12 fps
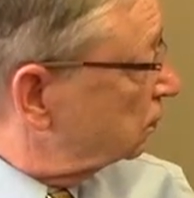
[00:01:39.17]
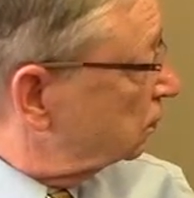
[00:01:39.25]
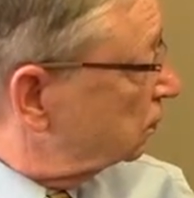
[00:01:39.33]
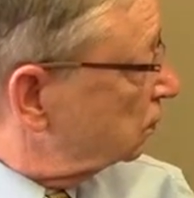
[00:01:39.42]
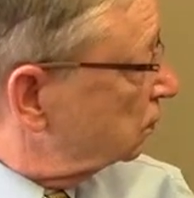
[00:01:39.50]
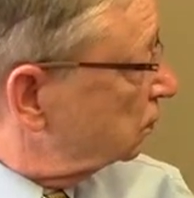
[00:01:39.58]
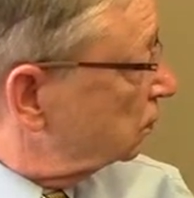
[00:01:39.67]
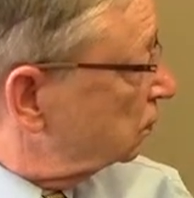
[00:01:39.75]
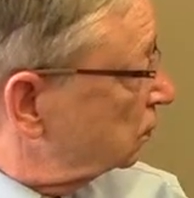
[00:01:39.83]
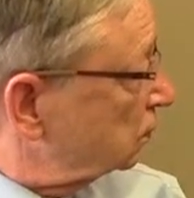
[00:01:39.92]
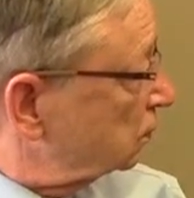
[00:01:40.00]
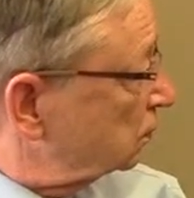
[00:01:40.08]

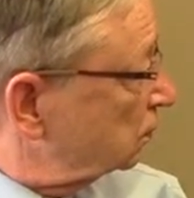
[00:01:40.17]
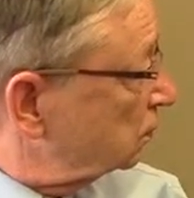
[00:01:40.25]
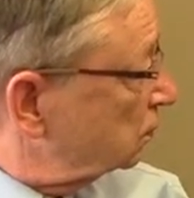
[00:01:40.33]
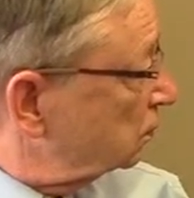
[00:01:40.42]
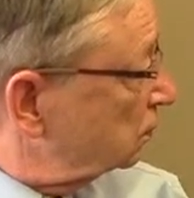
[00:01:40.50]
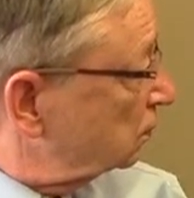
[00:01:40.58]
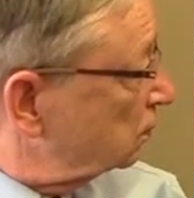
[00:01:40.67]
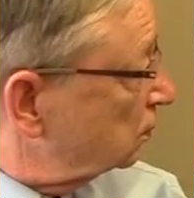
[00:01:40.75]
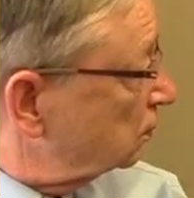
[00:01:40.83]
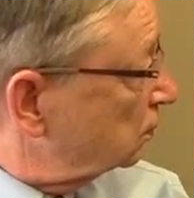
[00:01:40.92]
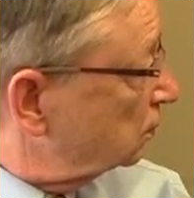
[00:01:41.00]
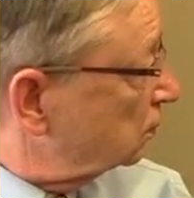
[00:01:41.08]

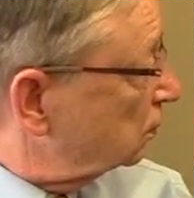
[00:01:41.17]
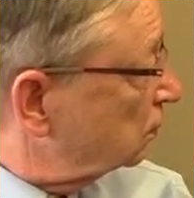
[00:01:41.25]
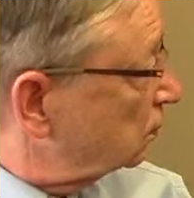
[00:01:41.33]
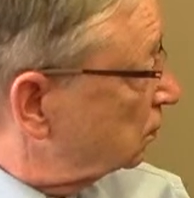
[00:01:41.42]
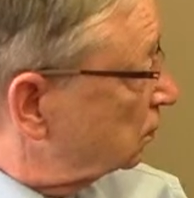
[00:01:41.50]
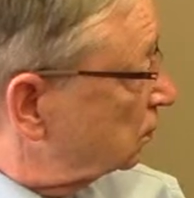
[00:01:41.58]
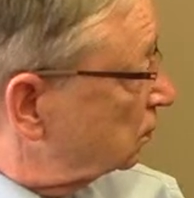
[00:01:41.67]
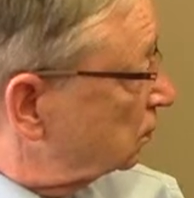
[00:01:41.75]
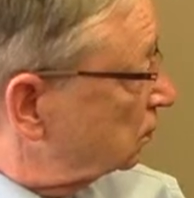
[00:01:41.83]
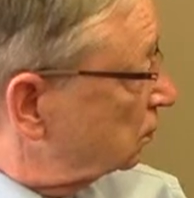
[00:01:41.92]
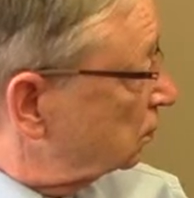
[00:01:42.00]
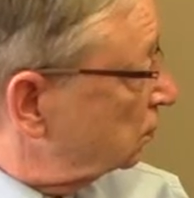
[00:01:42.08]

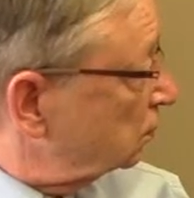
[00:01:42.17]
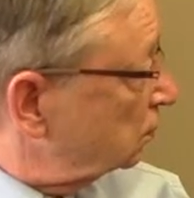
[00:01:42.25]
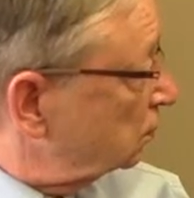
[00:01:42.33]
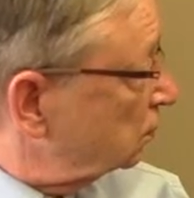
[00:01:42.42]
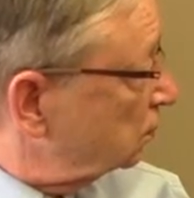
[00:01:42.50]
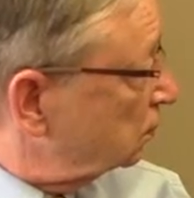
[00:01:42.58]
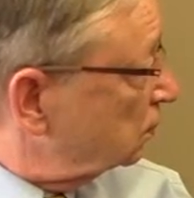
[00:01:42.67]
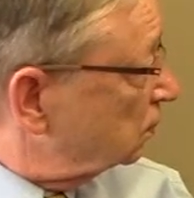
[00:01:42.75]
This person isn't speaking.